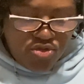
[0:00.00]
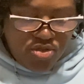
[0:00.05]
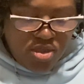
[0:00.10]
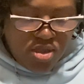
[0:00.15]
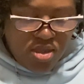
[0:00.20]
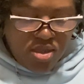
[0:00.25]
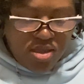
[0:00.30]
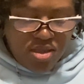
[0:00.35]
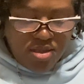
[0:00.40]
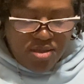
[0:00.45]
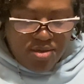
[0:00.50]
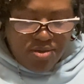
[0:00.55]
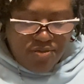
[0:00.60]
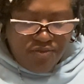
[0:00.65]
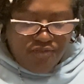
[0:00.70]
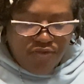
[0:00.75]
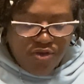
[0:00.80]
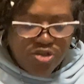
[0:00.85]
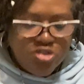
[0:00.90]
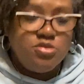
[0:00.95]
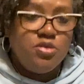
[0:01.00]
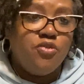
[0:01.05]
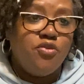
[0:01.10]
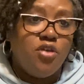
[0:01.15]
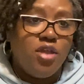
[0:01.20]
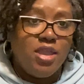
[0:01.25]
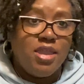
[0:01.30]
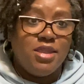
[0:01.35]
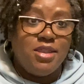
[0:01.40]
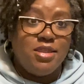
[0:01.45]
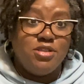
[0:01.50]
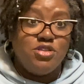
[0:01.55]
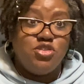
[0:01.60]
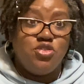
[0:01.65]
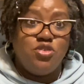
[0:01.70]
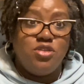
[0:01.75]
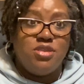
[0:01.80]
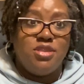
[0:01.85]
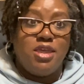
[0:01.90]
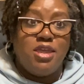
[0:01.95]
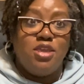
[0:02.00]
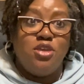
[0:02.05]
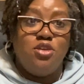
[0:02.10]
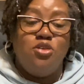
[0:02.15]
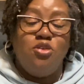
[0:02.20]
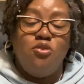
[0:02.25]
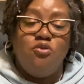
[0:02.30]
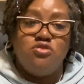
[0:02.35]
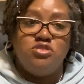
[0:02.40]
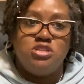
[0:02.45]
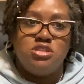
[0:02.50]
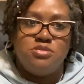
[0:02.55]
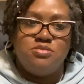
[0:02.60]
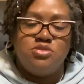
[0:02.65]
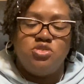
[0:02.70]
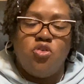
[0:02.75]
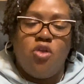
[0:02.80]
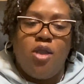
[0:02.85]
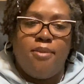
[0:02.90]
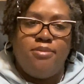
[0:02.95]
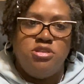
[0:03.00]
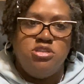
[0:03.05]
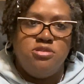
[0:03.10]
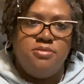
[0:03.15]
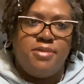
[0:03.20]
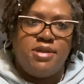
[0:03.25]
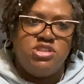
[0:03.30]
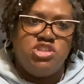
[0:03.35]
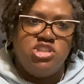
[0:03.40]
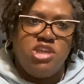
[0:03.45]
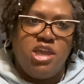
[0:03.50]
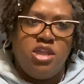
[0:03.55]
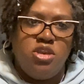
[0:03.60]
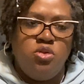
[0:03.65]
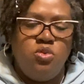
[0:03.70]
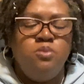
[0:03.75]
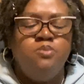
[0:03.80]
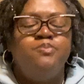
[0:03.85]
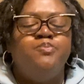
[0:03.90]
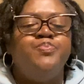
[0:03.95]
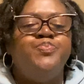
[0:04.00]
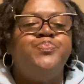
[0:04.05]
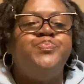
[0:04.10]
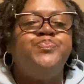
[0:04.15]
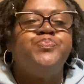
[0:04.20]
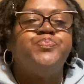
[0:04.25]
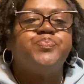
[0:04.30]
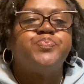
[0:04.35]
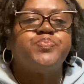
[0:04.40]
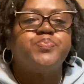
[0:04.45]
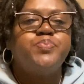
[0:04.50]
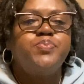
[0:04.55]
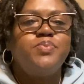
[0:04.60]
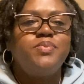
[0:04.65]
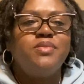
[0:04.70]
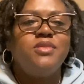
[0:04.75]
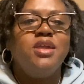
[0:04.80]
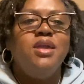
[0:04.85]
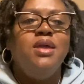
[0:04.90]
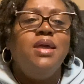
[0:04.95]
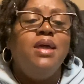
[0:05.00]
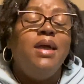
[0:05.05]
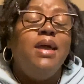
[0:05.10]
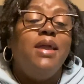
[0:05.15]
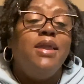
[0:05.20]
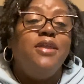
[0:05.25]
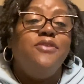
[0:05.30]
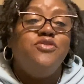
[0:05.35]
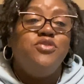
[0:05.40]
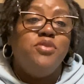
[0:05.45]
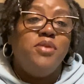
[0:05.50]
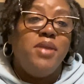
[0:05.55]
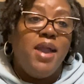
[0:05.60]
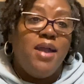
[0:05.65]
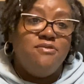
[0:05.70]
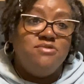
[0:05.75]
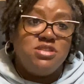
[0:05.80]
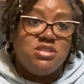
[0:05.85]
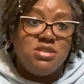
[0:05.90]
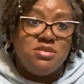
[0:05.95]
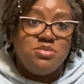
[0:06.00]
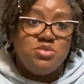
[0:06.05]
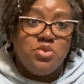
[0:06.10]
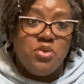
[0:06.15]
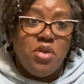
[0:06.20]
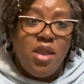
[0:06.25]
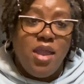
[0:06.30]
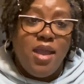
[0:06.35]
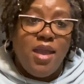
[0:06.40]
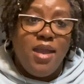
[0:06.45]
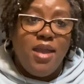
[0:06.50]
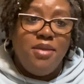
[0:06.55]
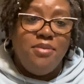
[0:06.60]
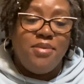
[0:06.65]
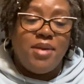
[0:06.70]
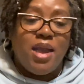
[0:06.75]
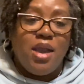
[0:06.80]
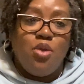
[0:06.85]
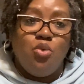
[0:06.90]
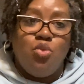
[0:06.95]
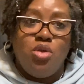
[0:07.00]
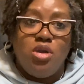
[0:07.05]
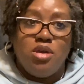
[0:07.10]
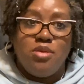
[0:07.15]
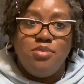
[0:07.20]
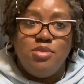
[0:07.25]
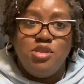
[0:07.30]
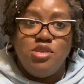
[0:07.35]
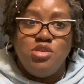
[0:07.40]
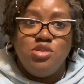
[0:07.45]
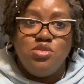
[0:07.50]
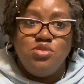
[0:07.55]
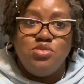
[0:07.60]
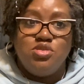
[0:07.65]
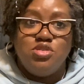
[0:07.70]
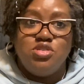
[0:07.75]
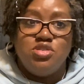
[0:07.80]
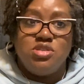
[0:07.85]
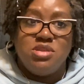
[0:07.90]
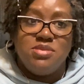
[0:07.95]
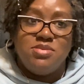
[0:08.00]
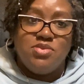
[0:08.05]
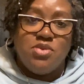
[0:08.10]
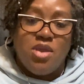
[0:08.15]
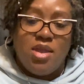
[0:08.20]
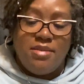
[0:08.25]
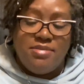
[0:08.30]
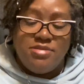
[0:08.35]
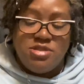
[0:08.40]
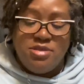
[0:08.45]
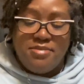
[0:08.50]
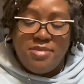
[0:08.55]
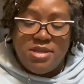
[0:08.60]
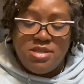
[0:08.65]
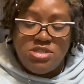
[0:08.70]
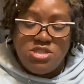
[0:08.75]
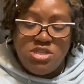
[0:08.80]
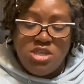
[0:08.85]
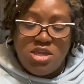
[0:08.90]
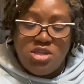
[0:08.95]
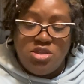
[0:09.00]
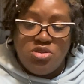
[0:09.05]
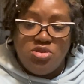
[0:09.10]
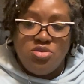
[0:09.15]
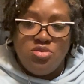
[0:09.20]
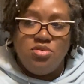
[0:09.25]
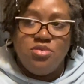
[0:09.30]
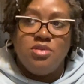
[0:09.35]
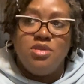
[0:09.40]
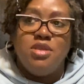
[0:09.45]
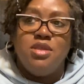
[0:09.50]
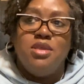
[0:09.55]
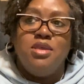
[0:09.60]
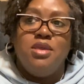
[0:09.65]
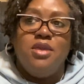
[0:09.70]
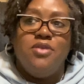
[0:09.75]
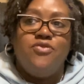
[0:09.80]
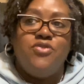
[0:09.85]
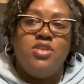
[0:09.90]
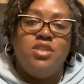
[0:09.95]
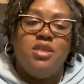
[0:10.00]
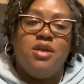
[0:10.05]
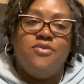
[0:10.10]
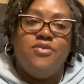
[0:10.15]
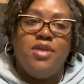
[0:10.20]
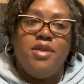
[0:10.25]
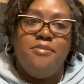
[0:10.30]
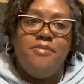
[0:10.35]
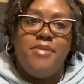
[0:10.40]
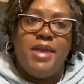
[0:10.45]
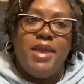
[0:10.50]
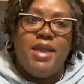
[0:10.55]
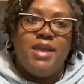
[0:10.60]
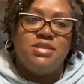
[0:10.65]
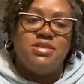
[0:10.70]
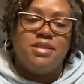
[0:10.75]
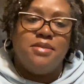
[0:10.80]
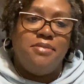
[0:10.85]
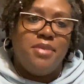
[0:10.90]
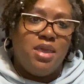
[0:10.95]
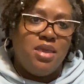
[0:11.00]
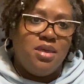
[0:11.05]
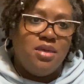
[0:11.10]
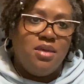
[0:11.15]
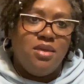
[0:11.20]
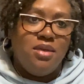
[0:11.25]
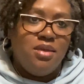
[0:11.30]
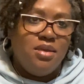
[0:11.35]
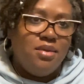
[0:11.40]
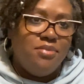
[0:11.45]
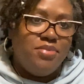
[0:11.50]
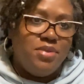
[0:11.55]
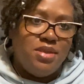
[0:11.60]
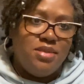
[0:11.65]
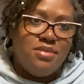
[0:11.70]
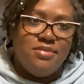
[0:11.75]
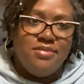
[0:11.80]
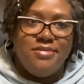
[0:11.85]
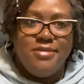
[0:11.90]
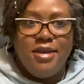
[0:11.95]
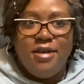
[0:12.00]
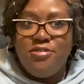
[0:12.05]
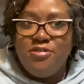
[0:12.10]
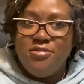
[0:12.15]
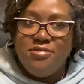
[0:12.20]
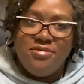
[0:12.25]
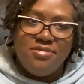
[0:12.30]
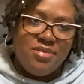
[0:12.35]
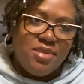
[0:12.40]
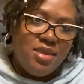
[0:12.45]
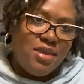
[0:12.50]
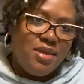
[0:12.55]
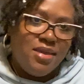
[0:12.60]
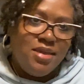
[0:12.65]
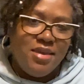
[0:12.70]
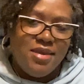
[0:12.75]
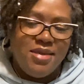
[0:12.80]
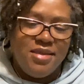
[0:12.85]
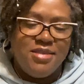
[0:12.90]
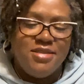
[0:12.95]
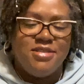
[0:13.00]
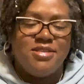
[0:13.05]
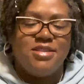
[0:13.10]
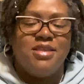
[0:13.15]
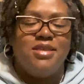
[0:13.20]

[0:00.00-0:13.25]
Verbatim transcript: Uh, first, before I get into it, thank you for subscribing to my channel. If you haven't subscribed, I welcome you to subscribe to my channel. If you love handbags and makeup and other things,